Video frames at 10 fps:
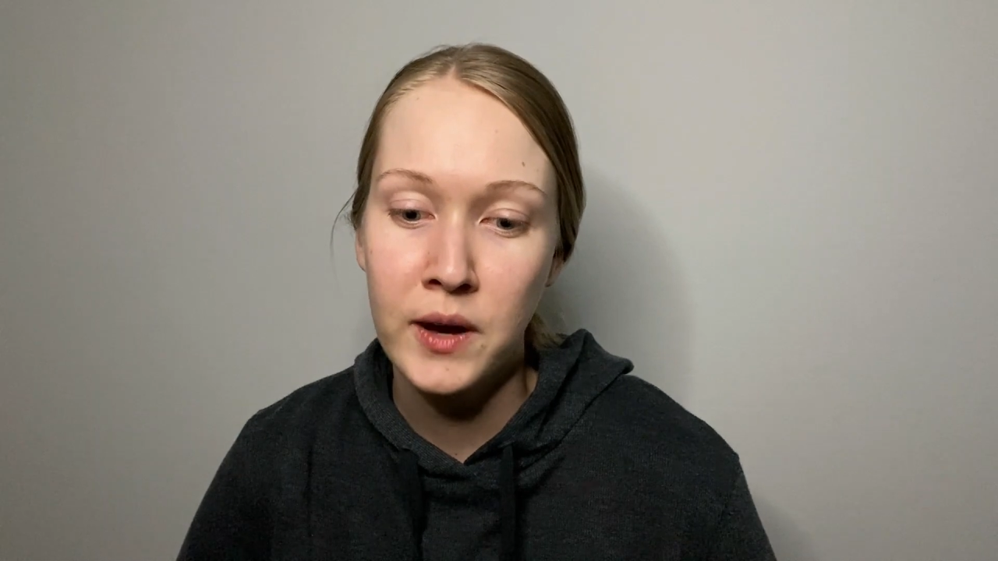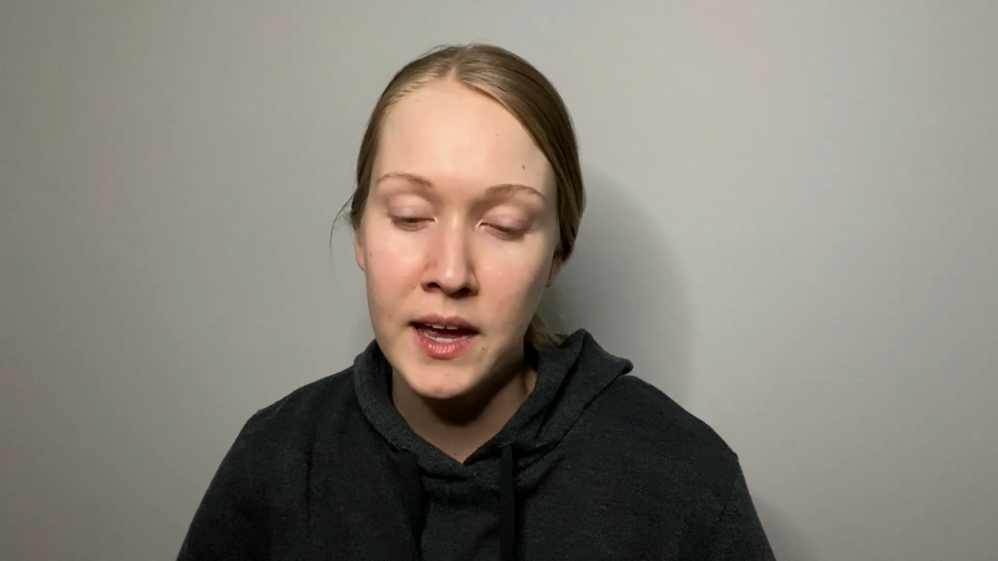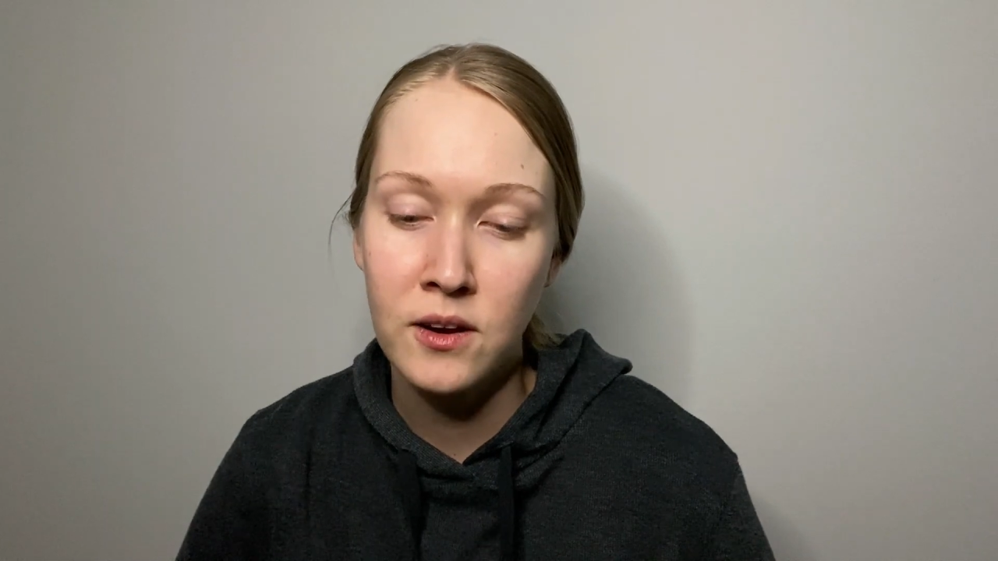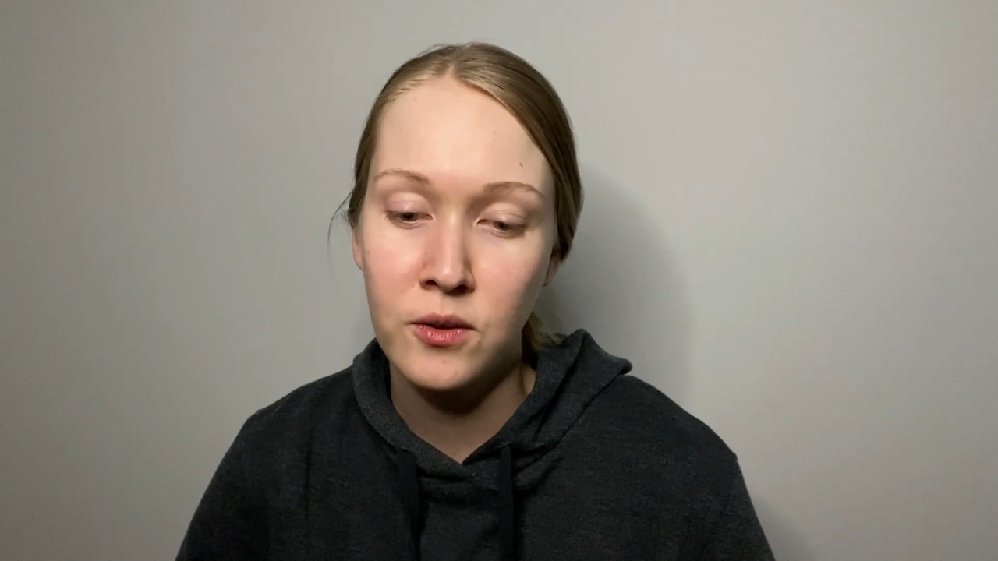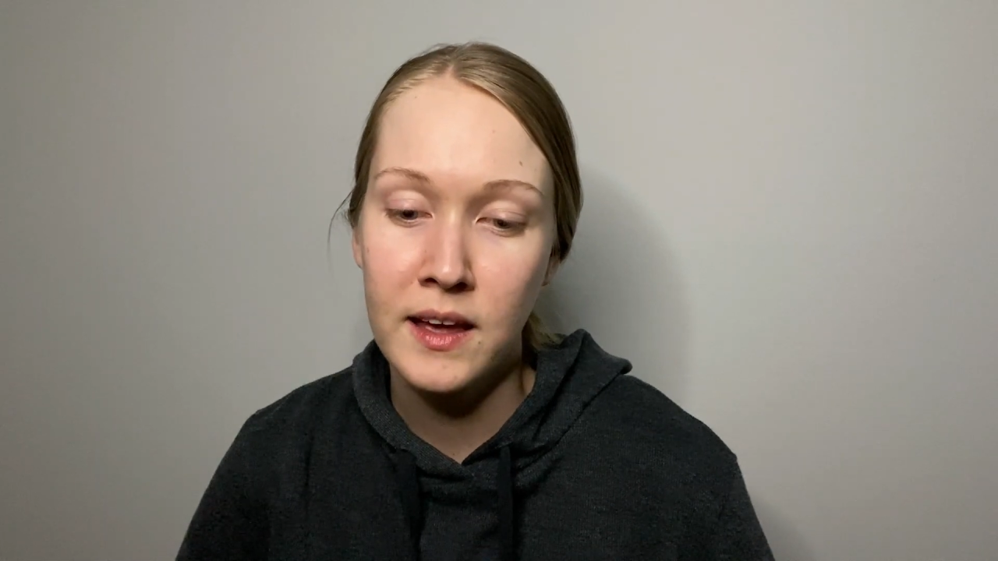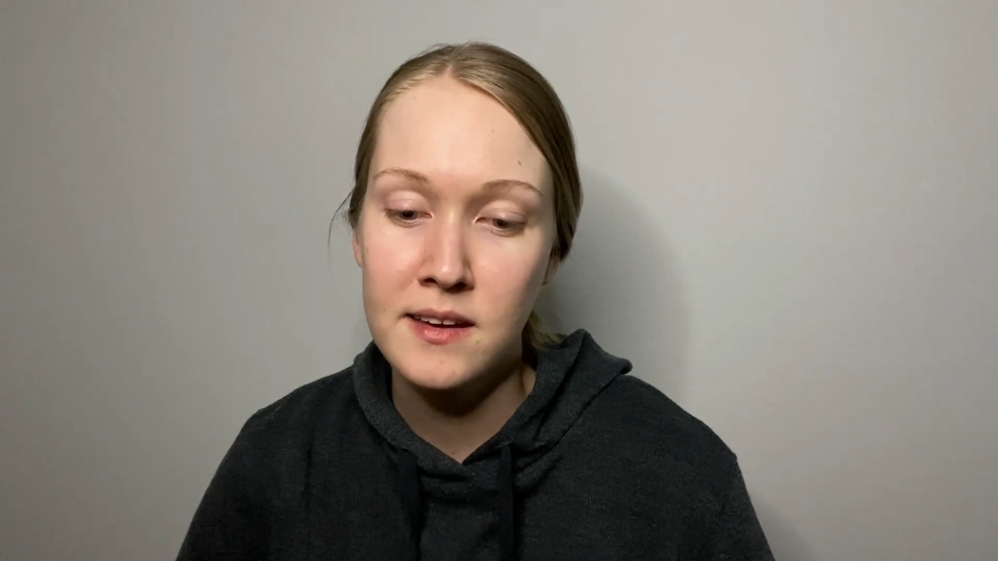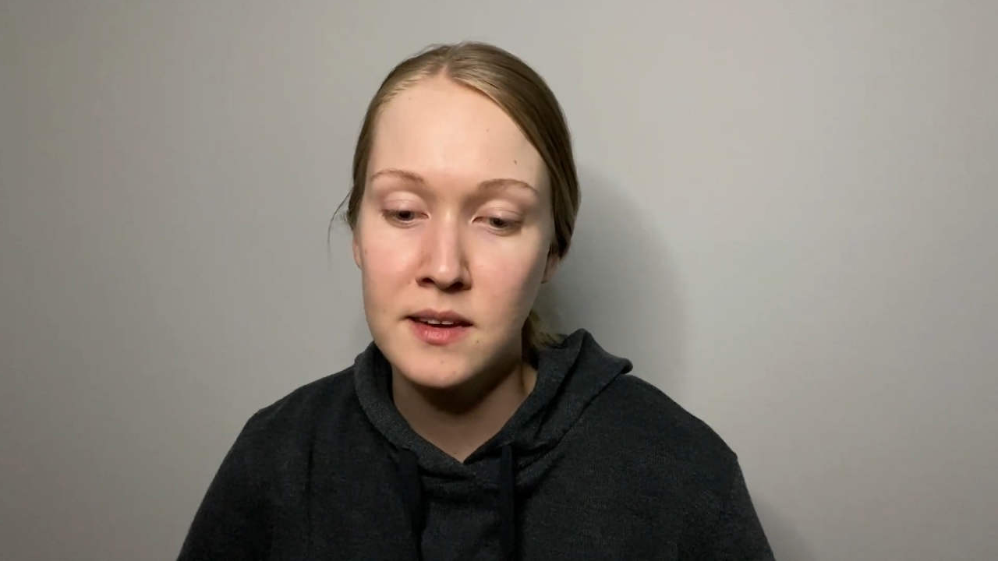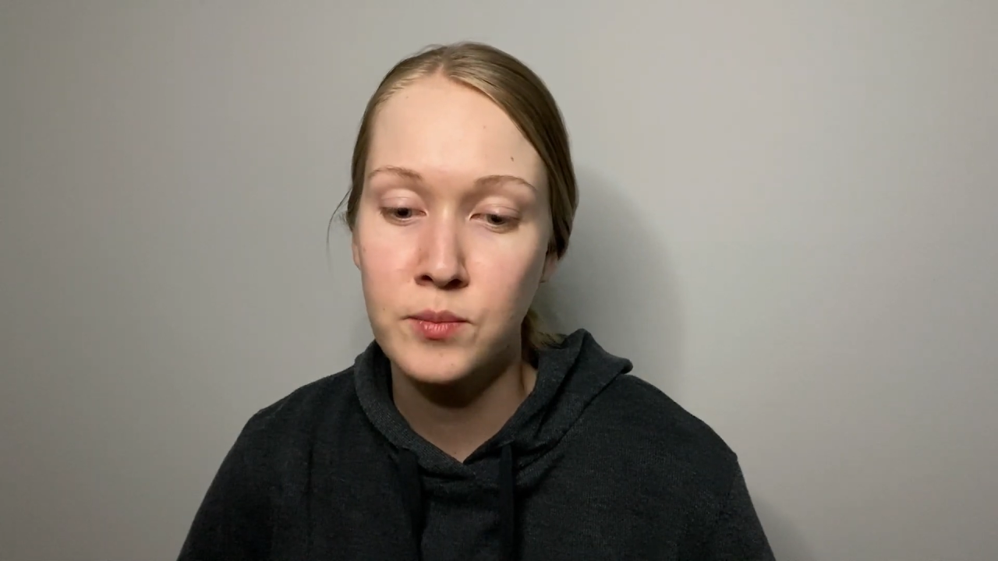I know that could